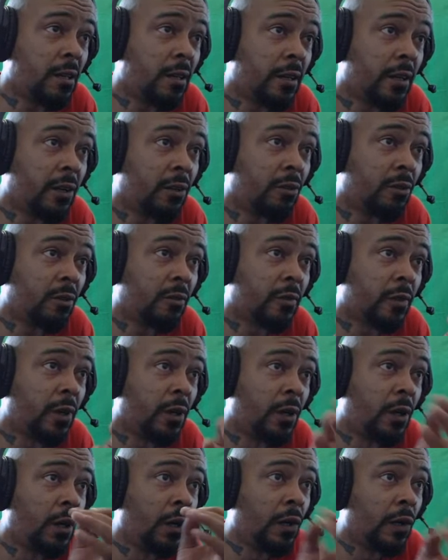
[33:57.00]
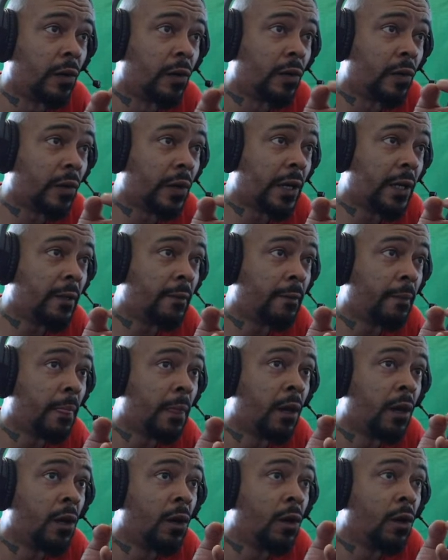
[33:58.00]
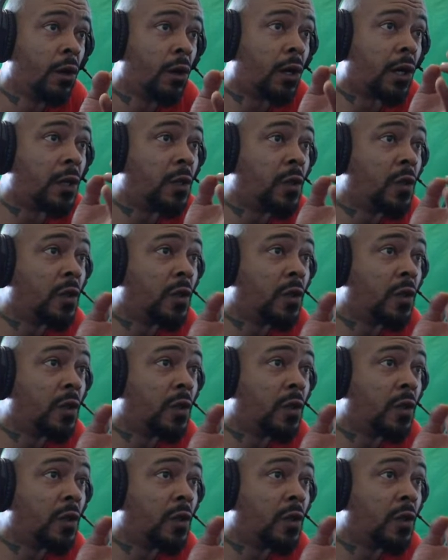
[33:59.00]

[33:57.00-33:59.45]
care of. Okay? On the